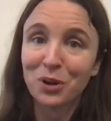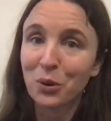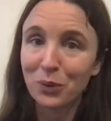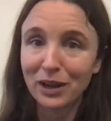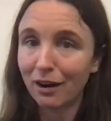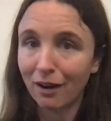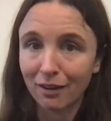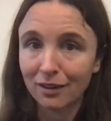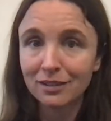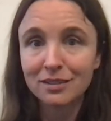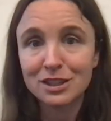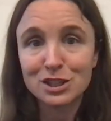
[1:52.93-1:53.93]
we
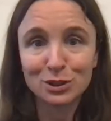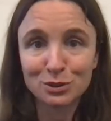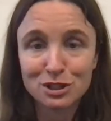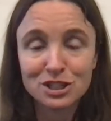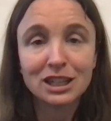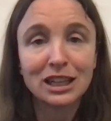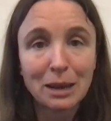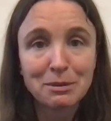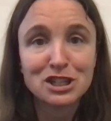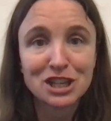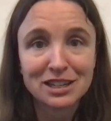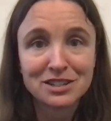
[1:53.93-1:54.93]
are the solution to climate
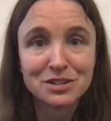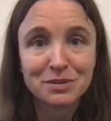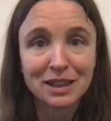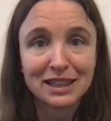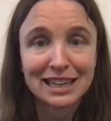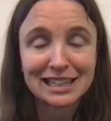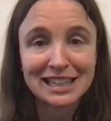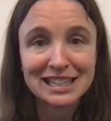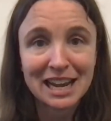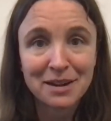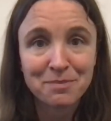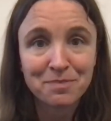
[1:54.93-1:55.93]
change at the end of the day.